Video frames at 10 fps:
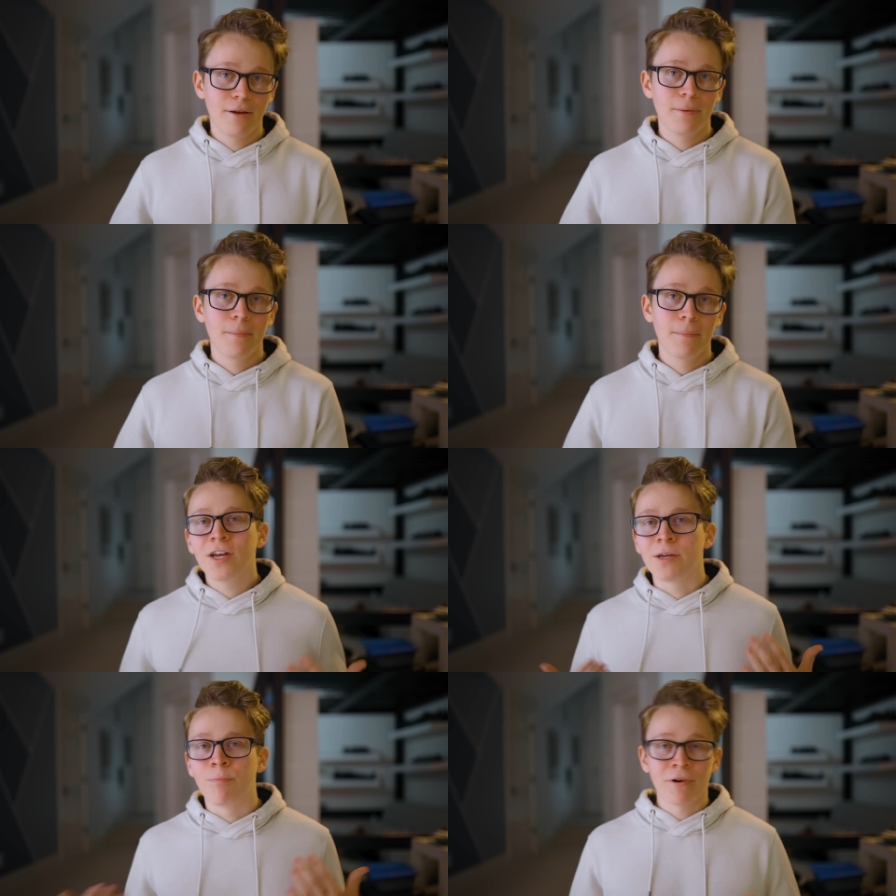It's kind of
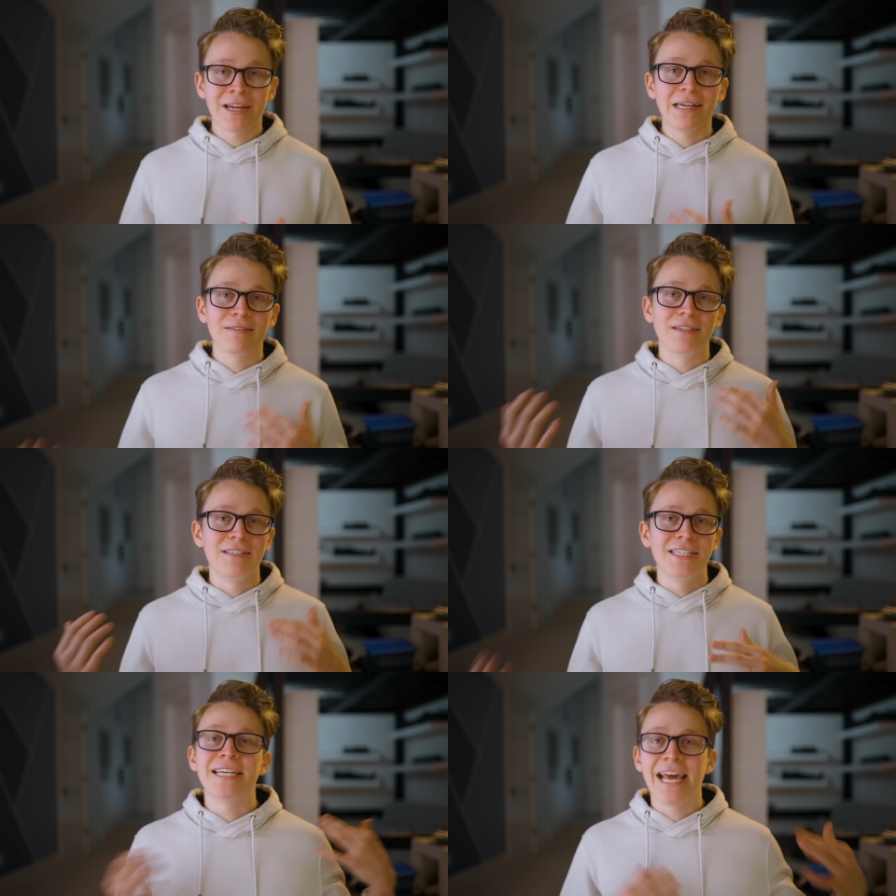like bringing the
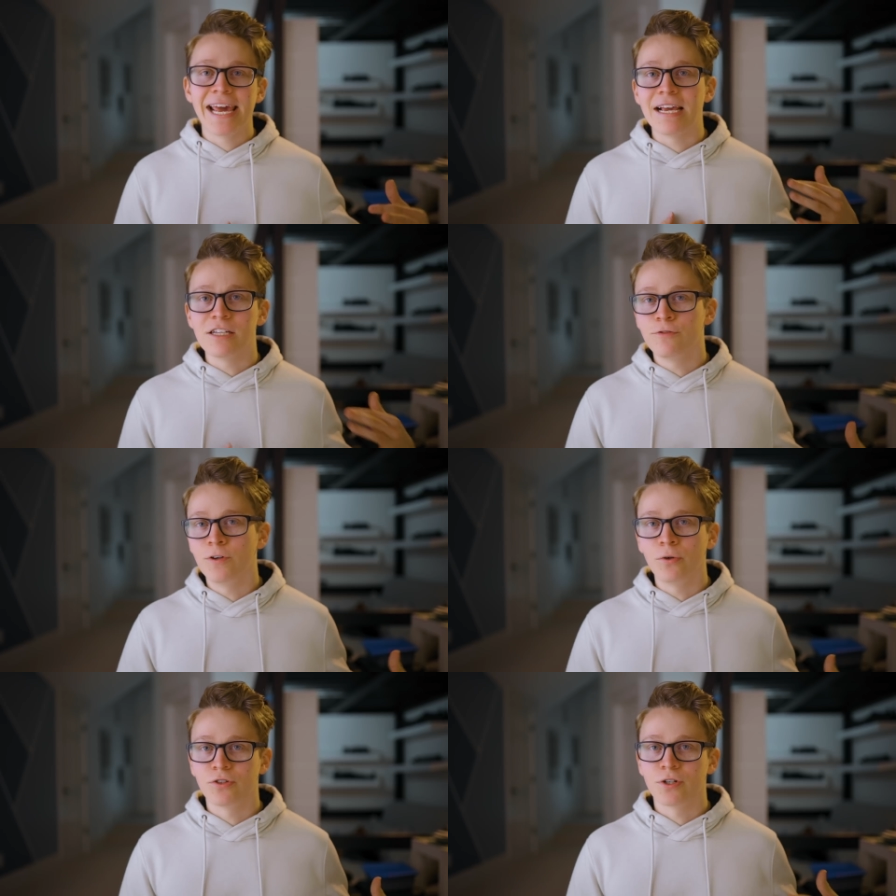dehaze
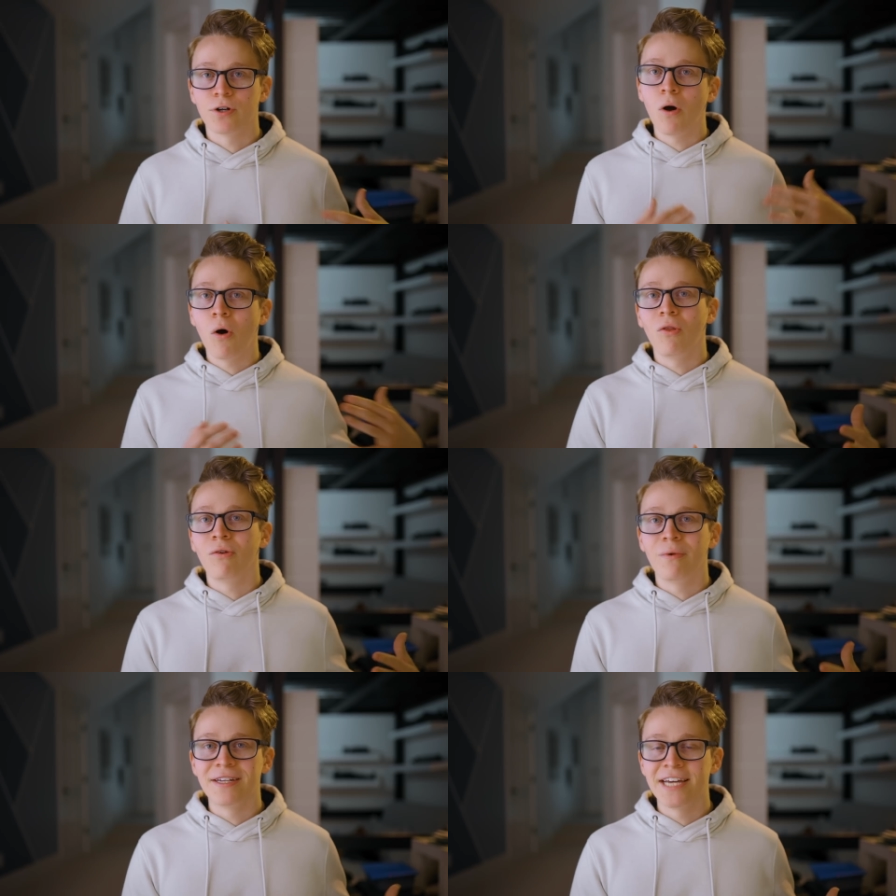filter all
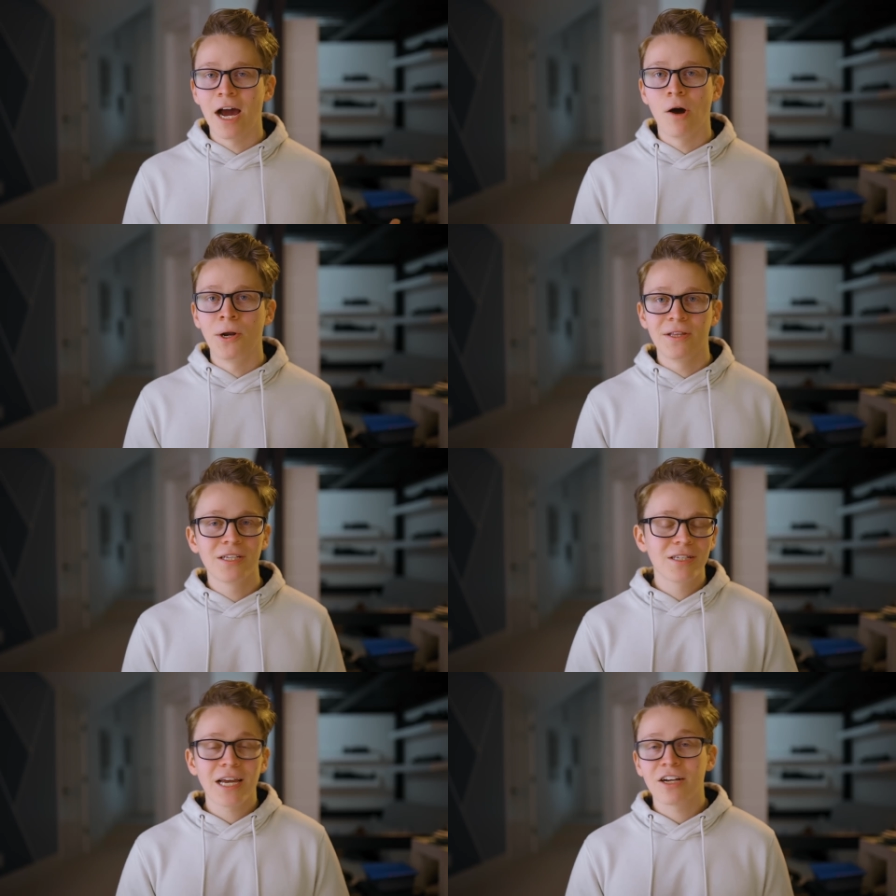the way down. And
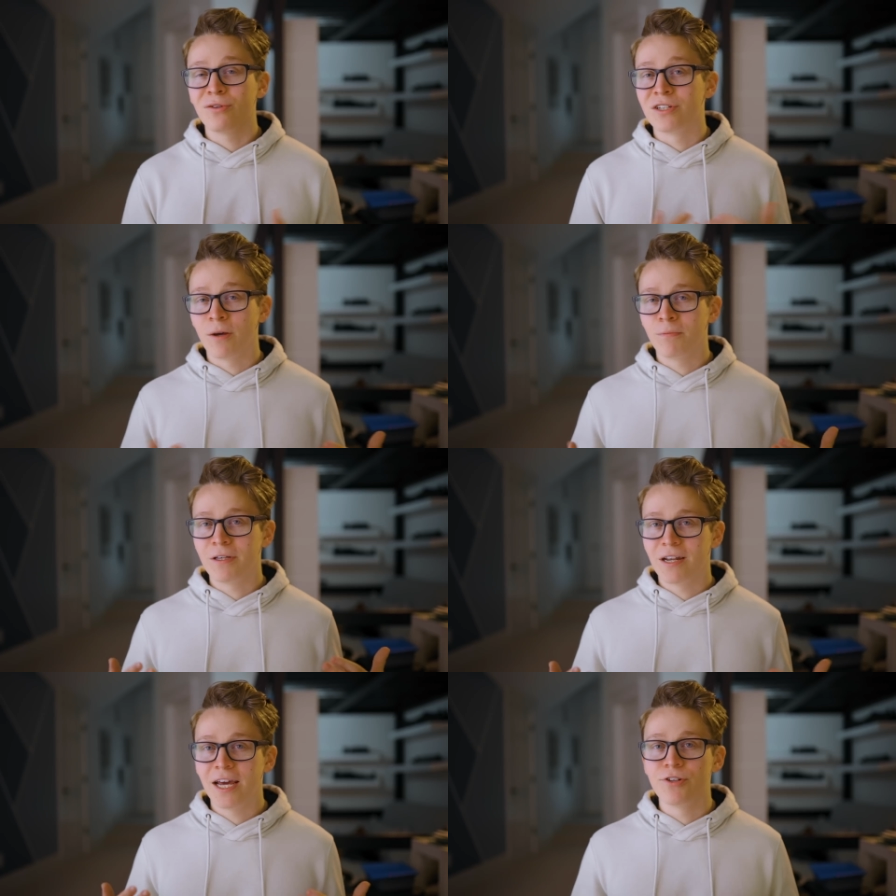this is actually
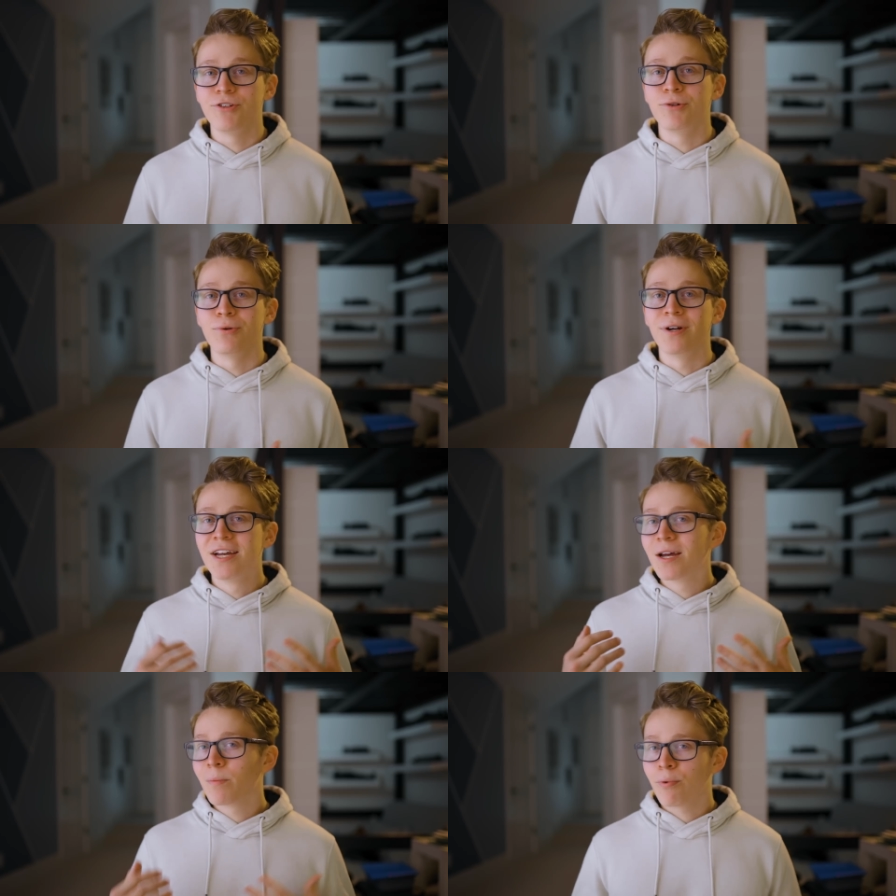something that I do
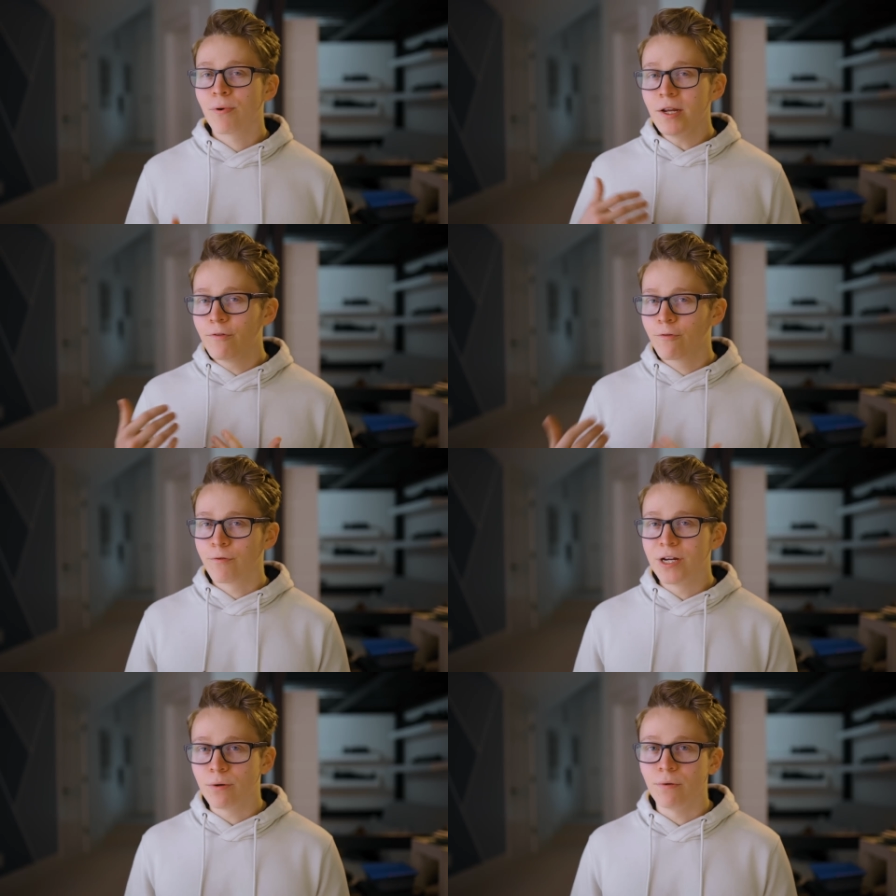pretty
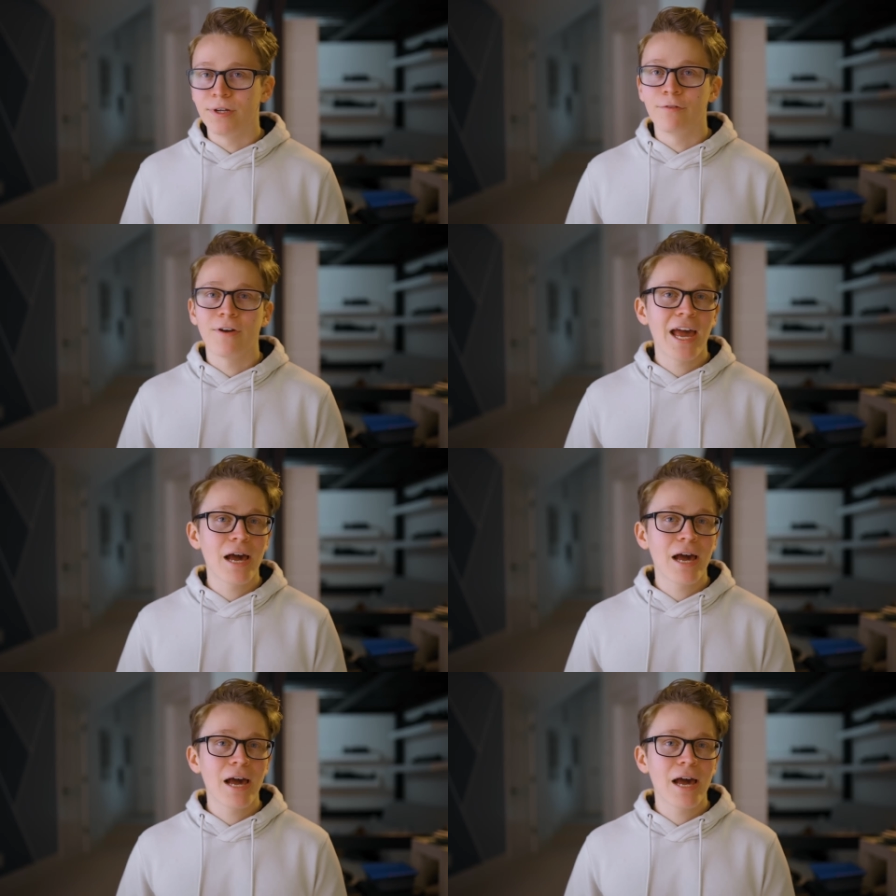frequently. If I